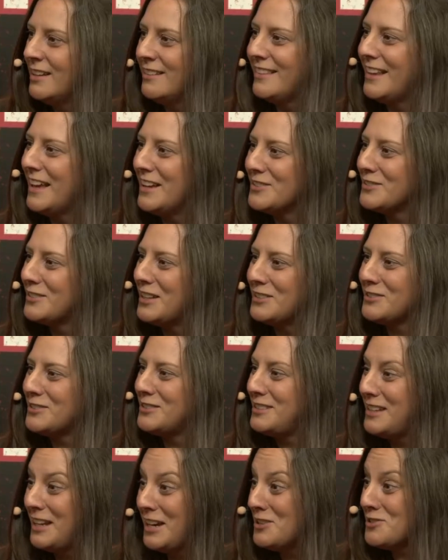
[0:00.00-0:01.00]
then
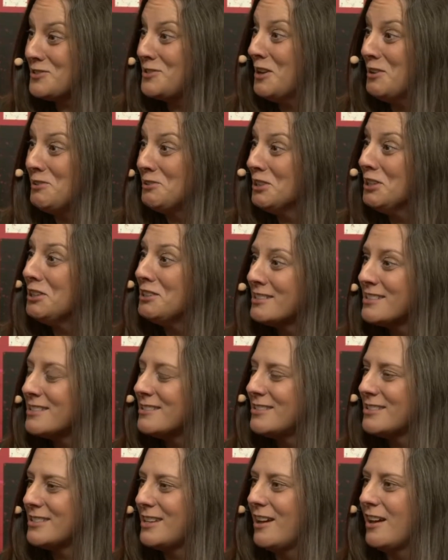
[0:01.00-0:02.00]
it's no good.
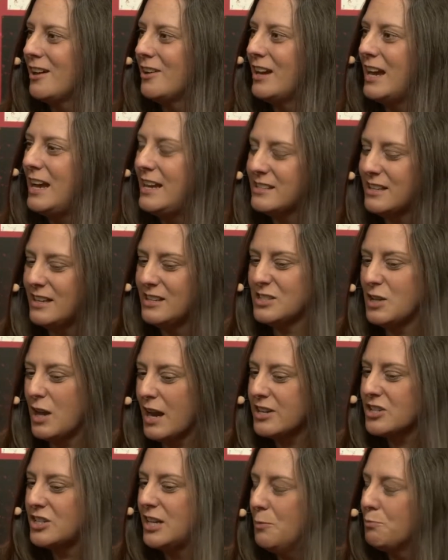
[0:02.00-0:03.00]
So it's
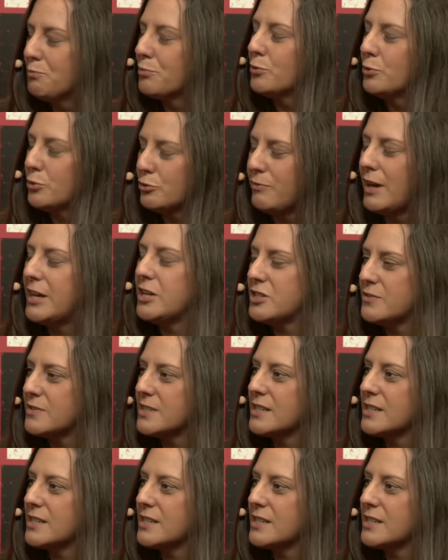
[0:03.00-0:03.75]
actually a broad range of